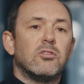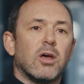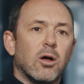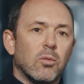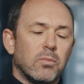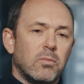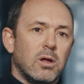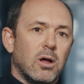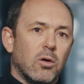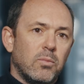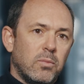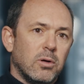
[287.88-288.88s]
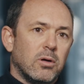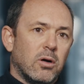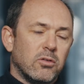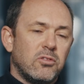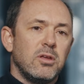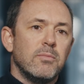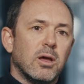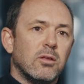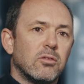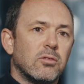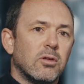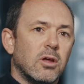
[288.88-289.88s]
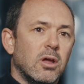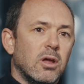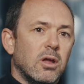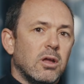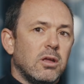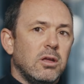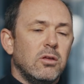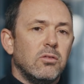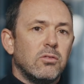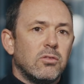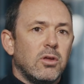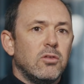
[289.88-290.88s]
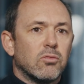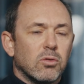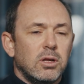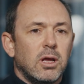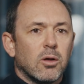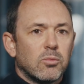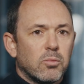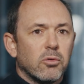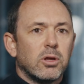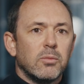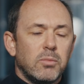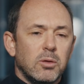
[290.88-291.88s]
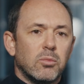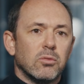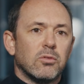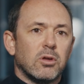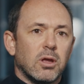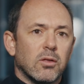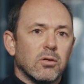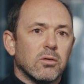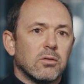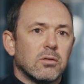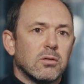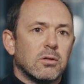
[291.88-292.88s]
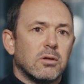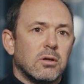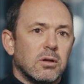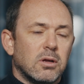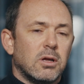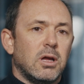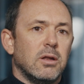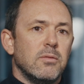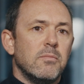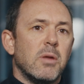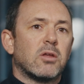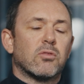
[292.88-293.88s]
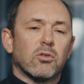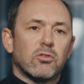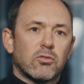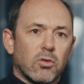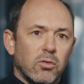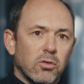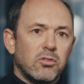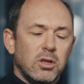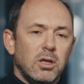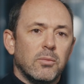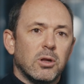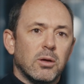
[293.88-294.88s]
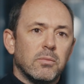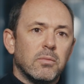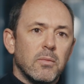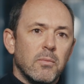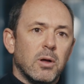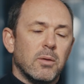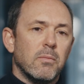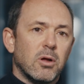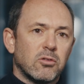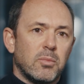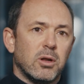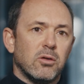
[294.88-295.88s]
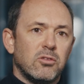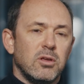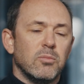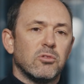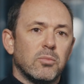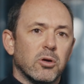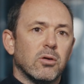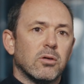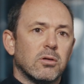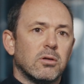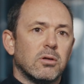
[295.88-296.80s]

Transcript: to help, help our teammates Is, is really helps bring people together and makes for a stronger team and a, a much better team spirit.